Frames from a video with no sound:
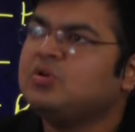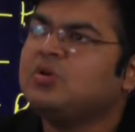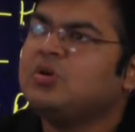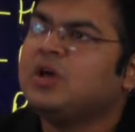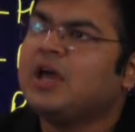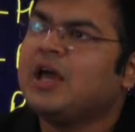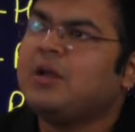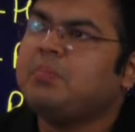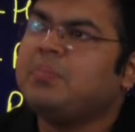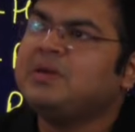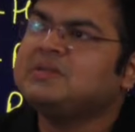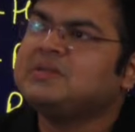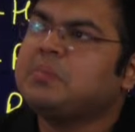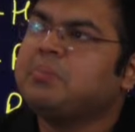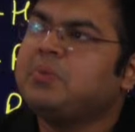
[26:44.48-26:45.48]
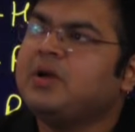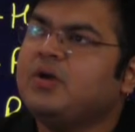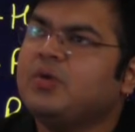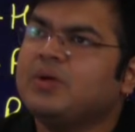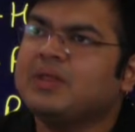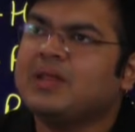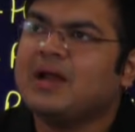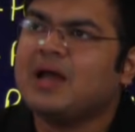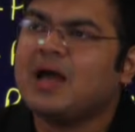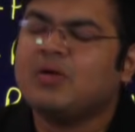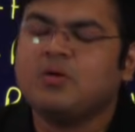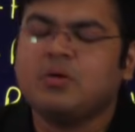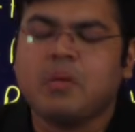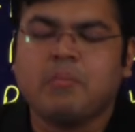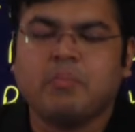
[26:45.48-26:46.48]
helping somebody doing that, I don't
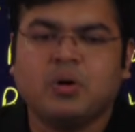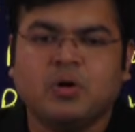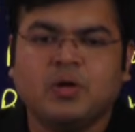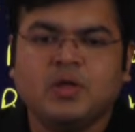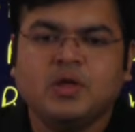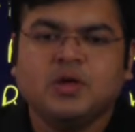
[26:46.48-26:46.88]
remember.